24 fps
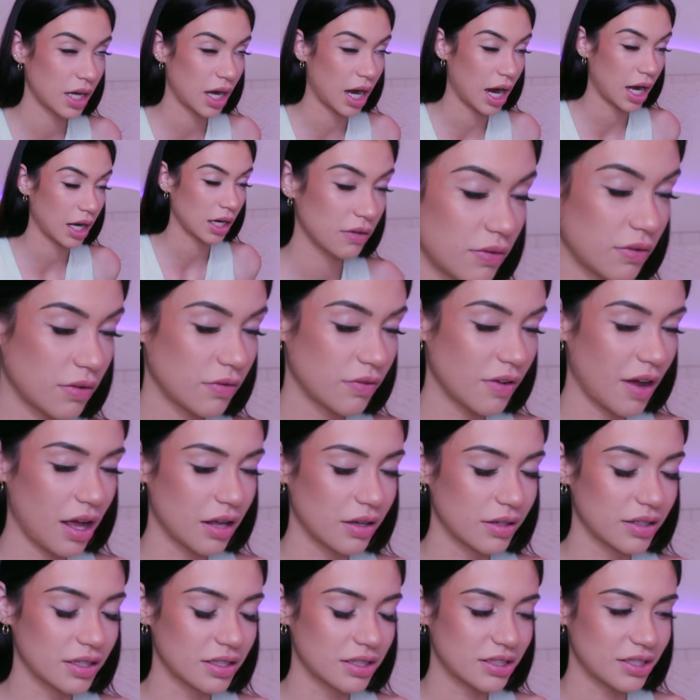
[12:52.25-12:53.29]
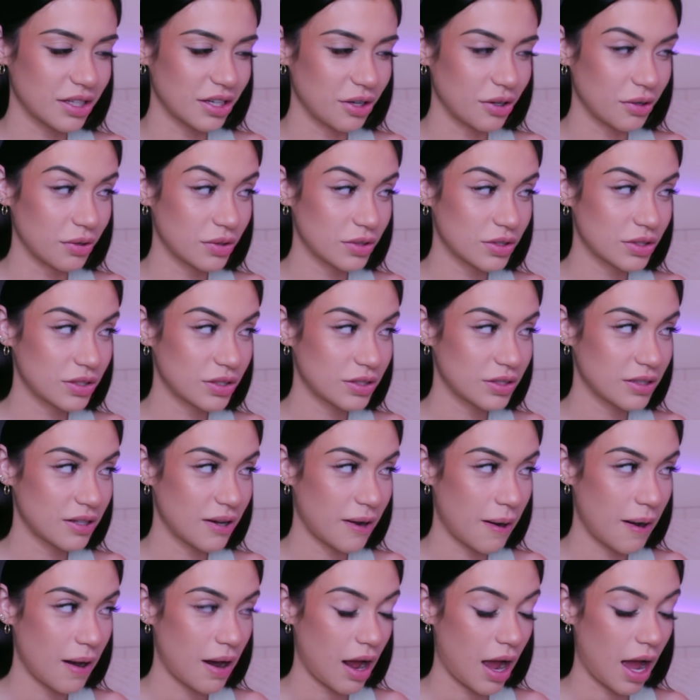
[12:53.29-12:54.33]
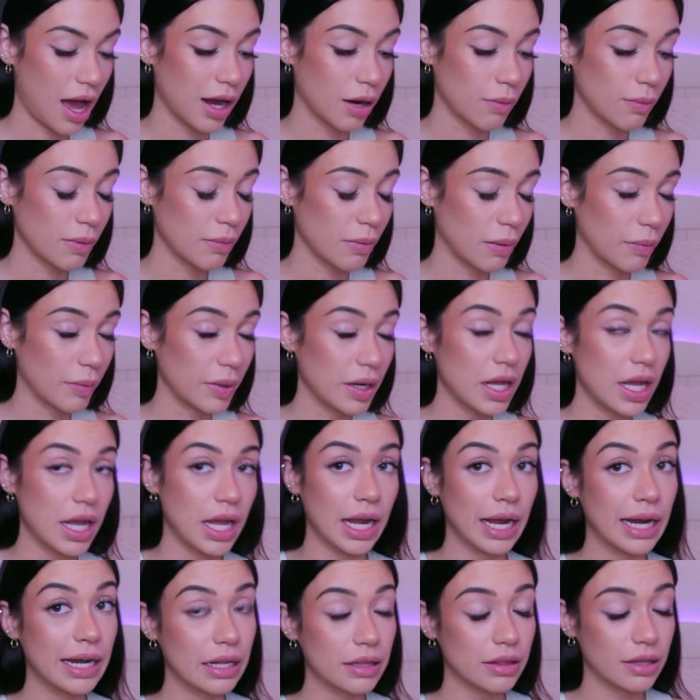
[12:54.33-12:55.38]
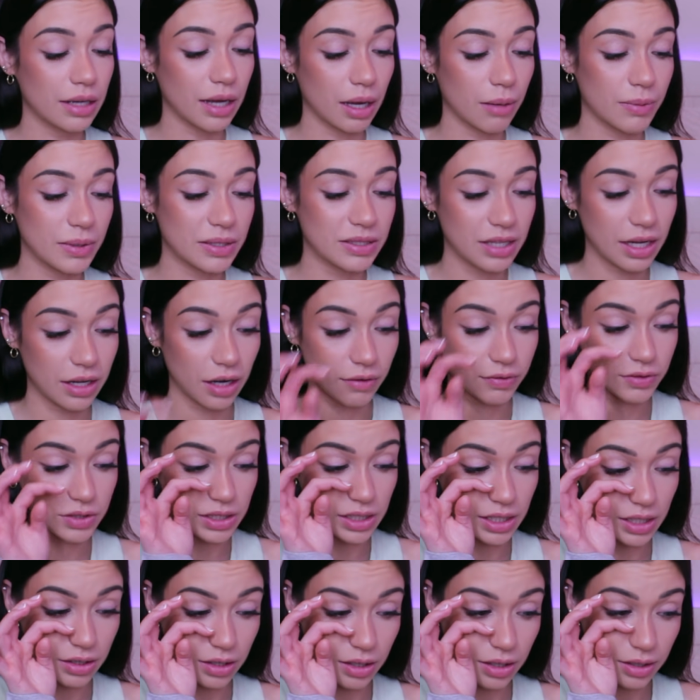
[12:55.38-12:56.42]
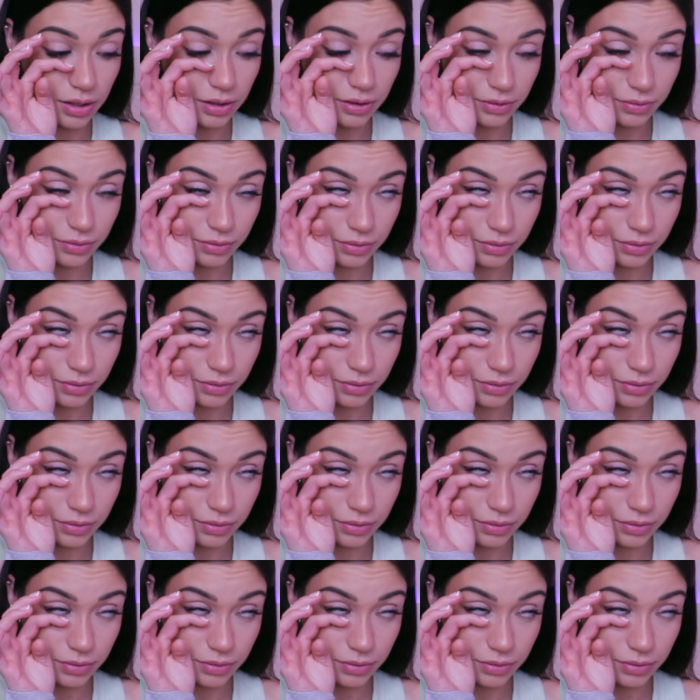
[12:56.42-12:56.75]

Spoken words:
Kind of a valid excuse. I don't remember anything I'll be saying off tequila.